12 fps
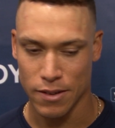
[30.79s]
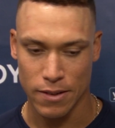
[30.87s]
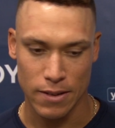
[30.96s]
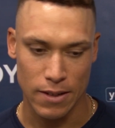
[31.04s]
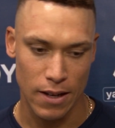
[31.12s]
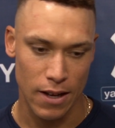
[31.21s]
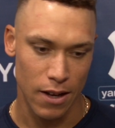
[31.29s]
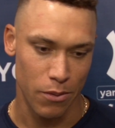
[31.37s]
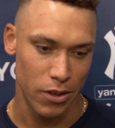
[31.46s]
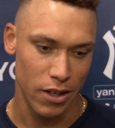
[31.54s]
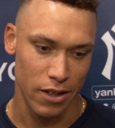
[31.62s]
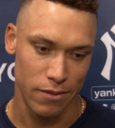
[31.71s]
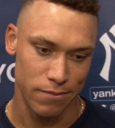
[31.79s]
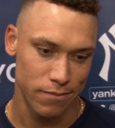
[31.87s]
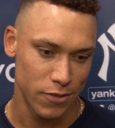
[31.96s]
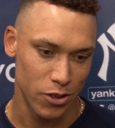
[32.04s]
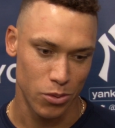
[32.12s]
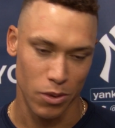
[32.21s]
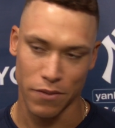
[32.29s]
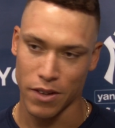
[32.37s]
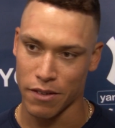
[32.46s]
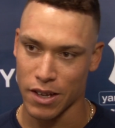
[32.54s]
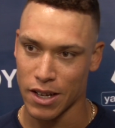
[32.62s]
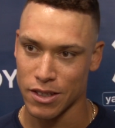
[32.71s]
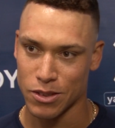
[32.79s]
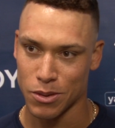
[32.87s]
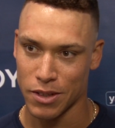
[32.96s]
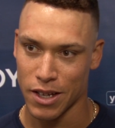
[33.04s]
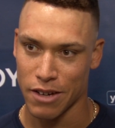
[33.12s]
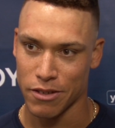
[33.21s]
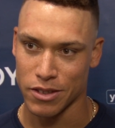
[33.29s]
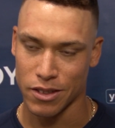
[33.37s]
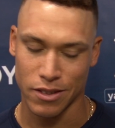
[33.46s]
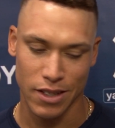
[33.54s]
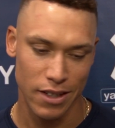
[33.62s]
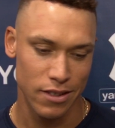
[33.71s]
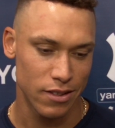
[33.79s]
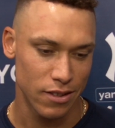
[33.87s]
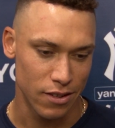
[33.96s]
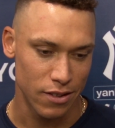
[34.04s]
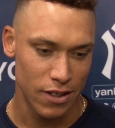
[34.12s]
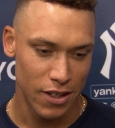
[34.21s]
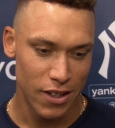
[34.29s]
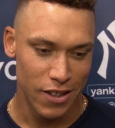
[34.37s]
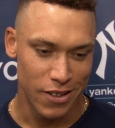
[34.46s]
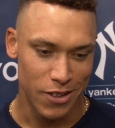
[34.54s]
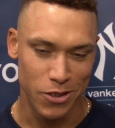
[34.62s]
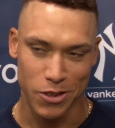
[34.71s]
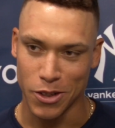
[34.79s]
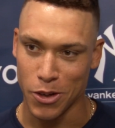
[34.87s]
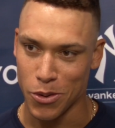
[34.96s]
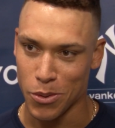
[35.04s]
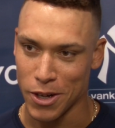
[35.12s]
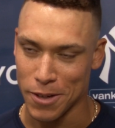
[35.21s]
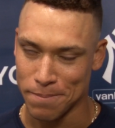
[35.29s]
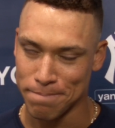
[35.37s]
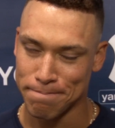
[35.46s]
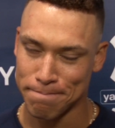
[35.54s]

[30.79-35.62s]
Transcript: And when you got, you know, 25 guys doing that every single night, it's going to usually go your way.